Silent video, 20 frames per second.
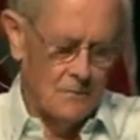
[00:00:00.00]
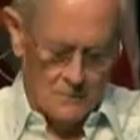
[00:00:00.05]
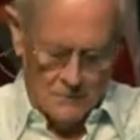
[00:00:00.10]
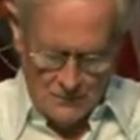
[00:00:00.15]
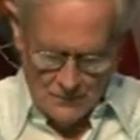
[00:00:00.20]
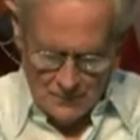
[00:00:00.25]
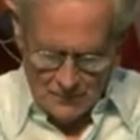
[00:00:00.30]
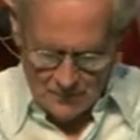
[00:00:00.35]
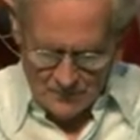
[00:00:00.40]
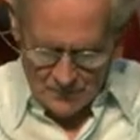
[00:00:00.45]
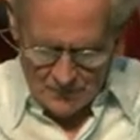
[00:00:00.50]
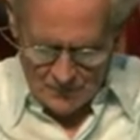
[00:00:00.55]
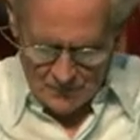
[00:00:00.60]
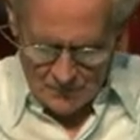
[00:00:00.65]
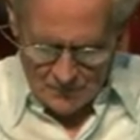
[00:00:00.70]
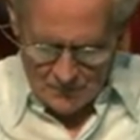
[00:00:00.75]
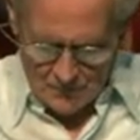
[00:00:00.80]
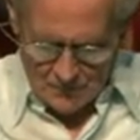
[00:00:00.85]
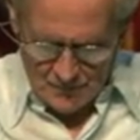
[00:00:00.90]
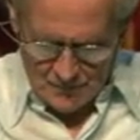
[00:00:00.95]

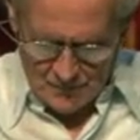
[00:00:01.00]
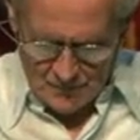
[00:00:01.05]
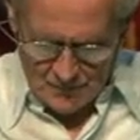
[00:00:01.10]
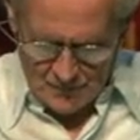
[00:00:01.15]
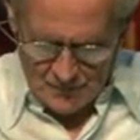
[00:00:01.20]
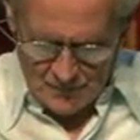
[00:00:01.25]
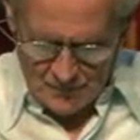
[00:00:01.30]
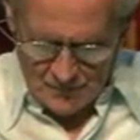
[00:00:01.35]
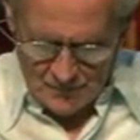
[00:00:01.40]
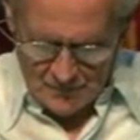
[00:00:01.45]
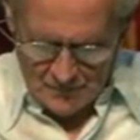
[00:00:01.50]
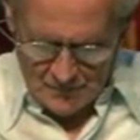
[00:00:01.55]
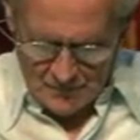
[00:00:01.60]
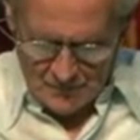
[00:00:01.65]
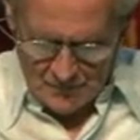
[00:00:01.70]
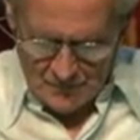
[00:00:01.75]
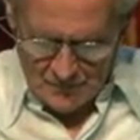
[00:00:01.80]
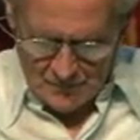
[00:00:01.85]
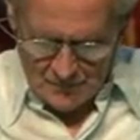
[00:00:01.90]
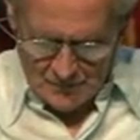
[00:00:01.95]

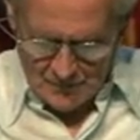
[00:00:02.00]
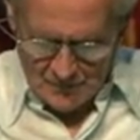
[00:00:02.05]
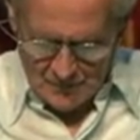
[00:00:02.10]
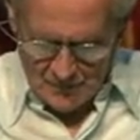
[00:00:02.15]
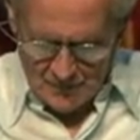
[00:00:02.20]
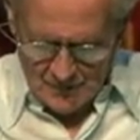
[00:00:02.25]
No one is speaking in this clip.